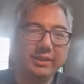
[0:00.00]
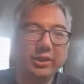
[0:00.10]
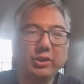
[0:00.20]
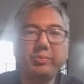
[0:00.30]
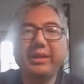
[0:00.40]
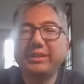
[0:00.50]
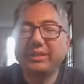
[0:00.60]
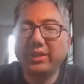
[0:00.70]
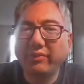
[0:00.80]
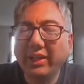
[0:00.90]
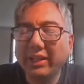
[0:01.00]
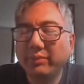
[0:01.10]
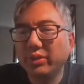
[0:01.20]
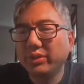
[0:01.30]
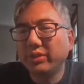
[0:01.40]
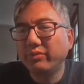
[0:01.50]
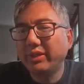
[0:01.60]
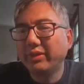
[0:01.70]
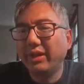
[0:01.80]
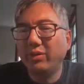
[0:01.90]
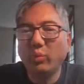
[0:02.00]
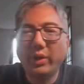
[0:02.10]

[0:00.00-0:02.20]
the other pieces are developed so you can figure out